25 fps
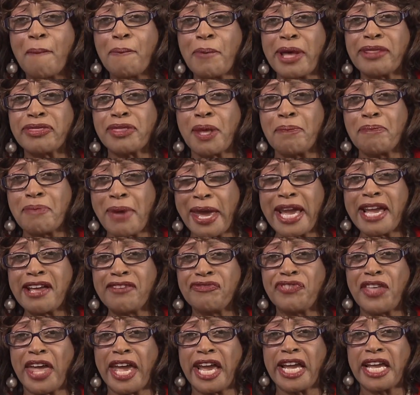But the
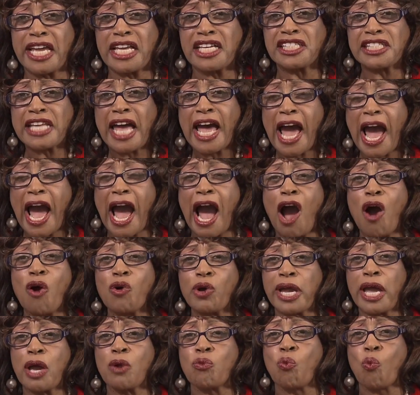main thing is,
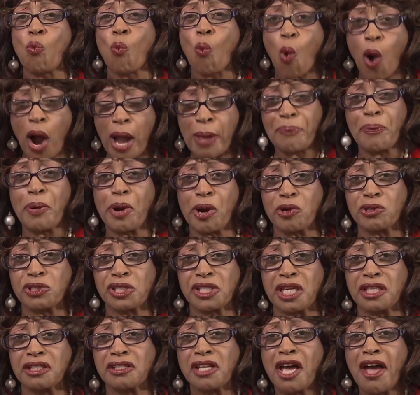how can one
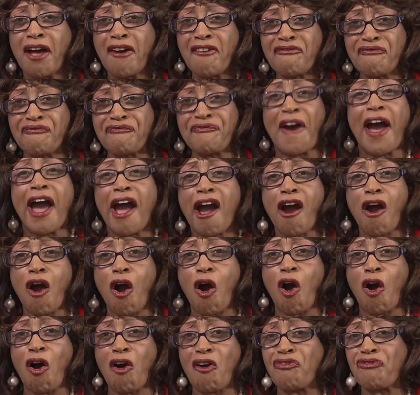person fire
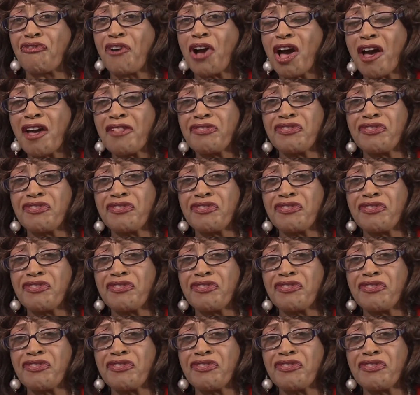off